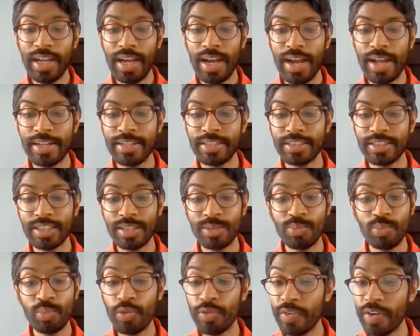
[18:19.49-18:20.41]
and
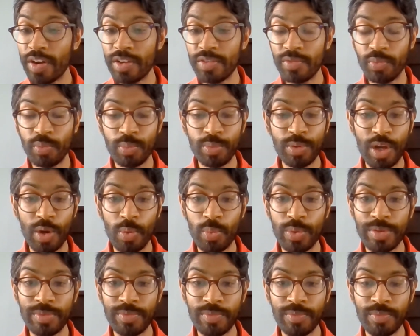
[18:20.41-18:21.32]

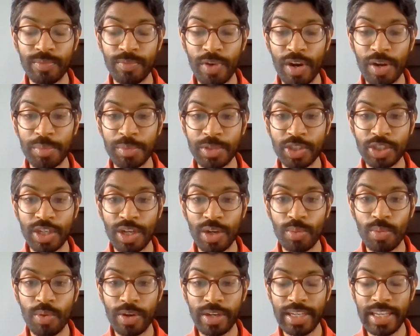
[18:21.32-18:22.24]
we very much
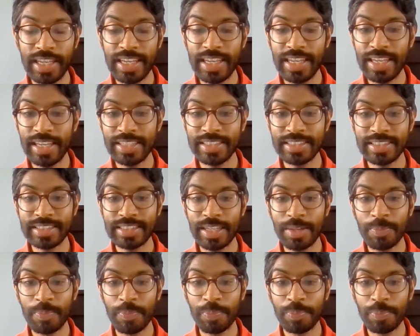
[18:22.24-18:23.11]
know what he is